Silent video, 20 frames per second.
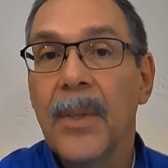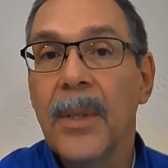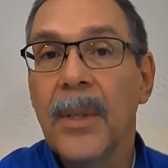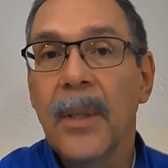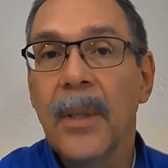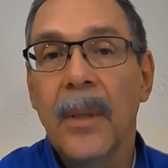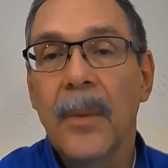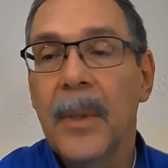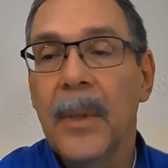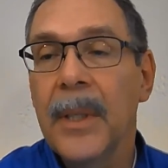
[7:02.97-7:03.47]
You
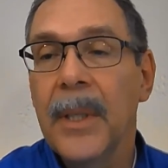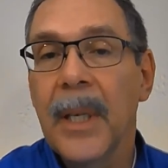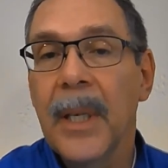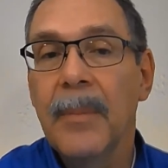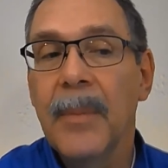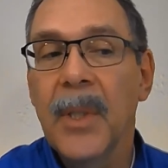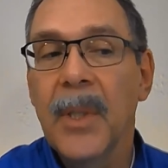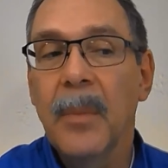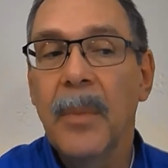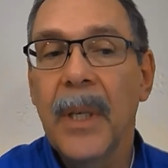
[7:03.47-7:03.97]
don't want them
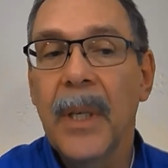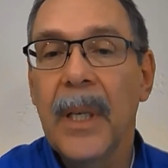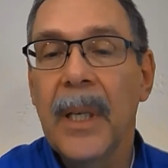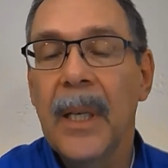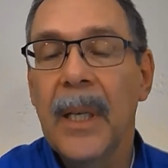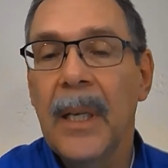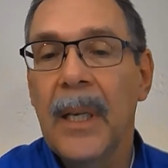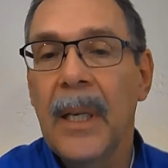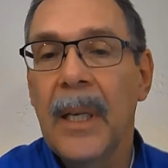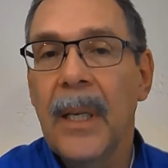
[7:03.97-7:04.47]
to be
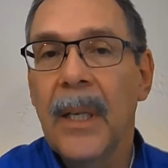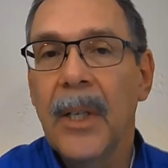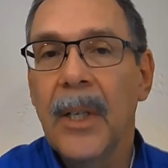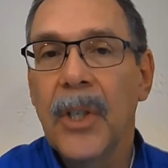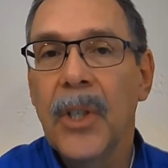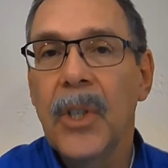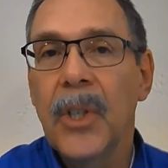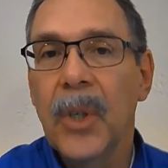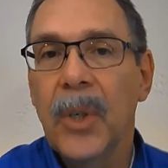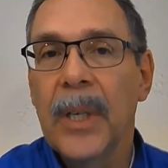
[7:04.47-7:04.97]

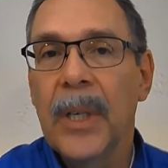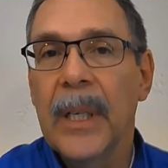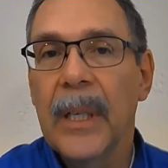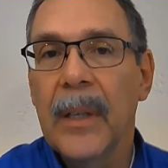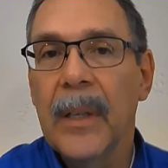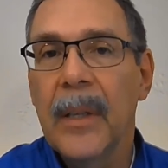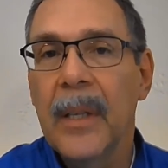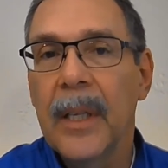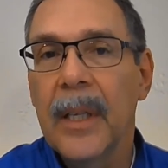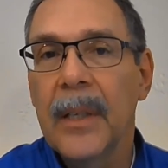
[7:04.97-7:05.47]
asserting
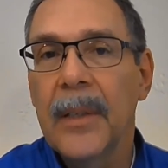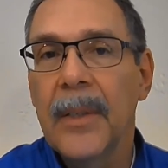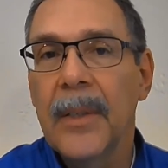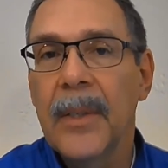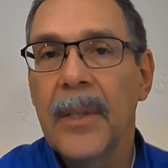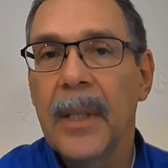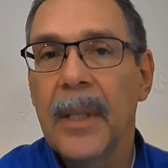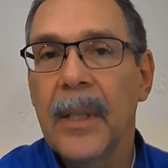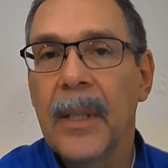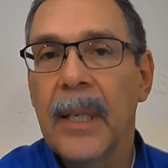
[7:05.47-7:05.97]
things
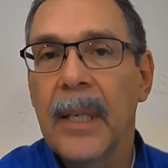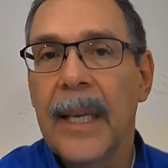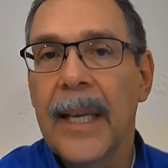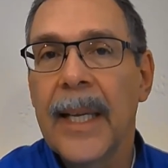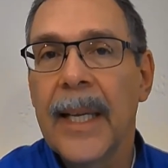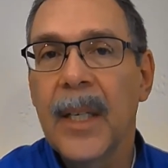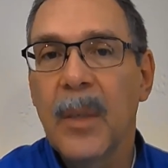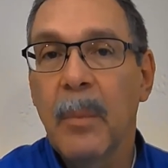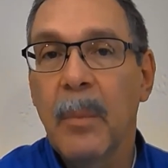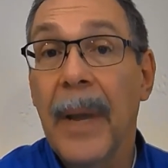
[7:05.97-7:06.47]
that they
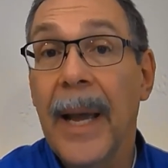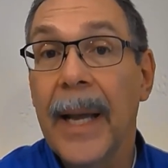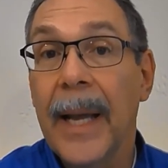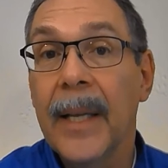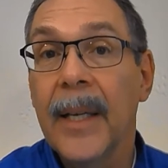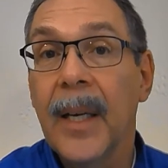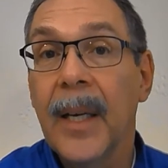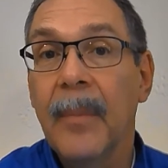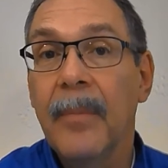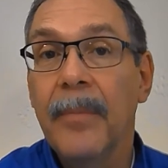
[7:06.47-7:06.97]
can't back
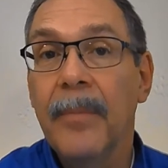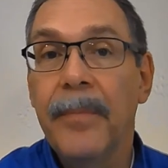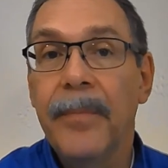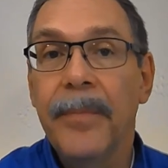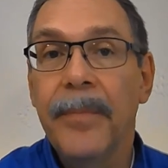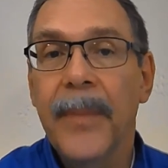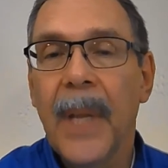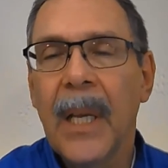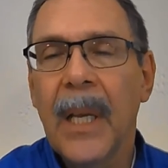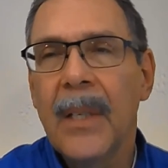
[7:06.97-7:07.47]
up.
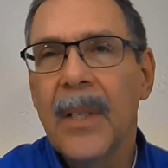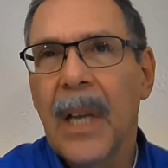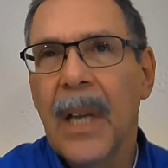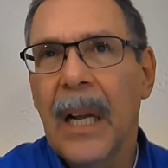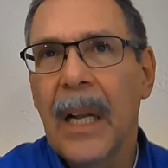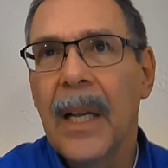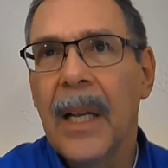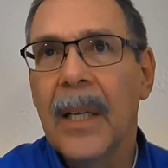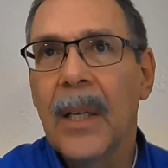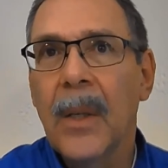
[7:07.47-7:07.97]
It's kind
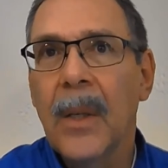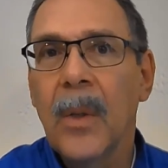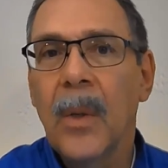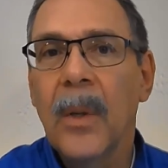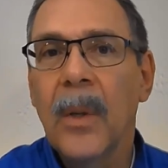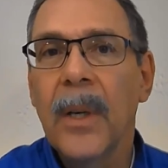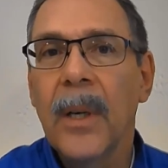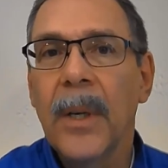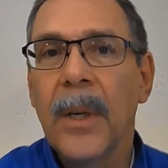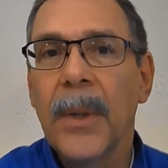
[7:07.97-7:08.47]
of like a
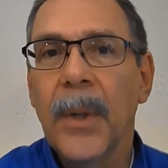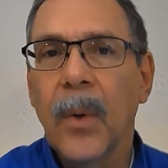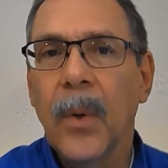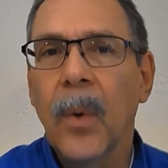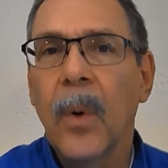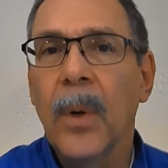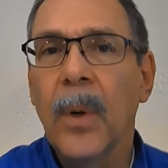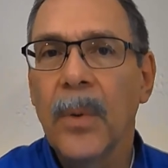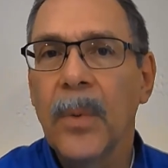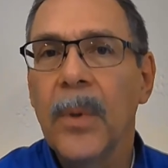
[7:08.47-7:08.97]
lawyer in a
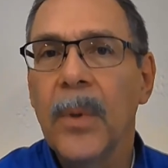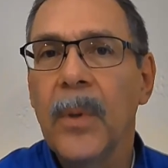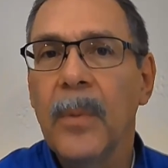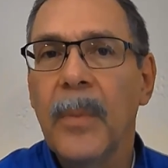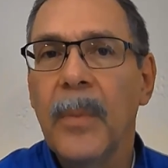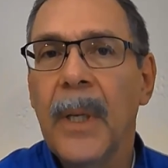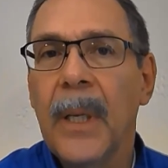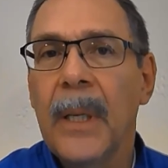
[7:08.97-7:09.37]
courtroom.